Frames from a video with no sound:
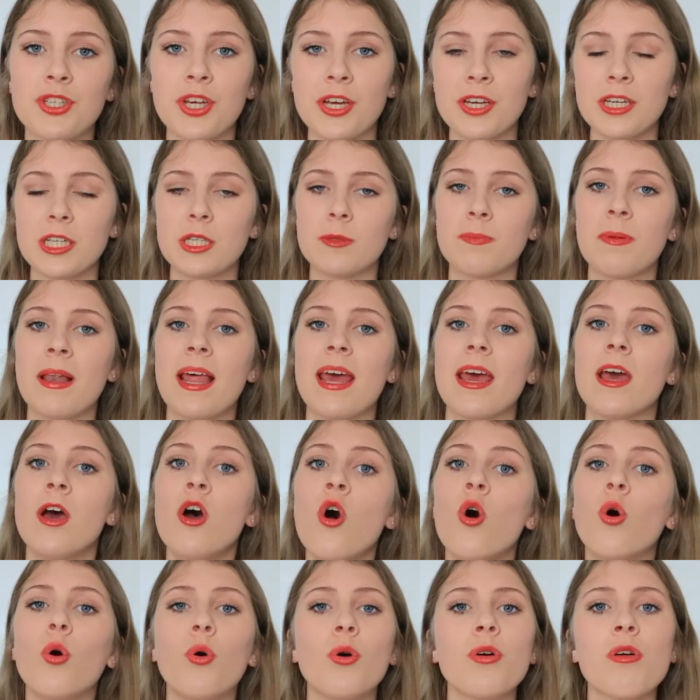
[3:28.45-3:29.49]
so you split
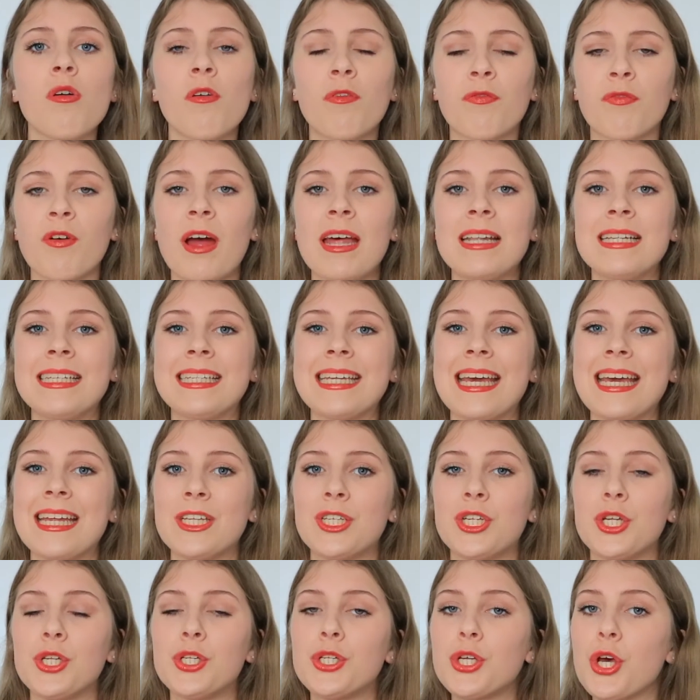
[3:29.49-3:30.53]
all your friends
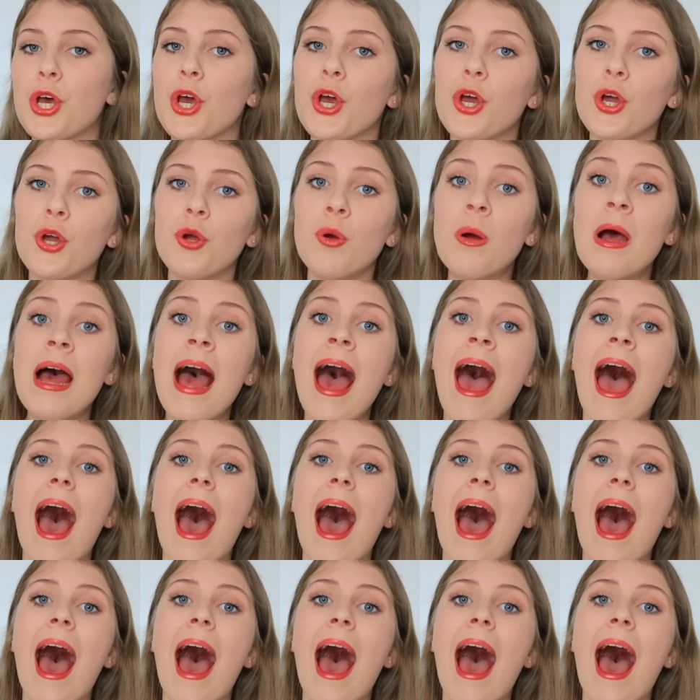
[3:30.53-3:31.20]
into two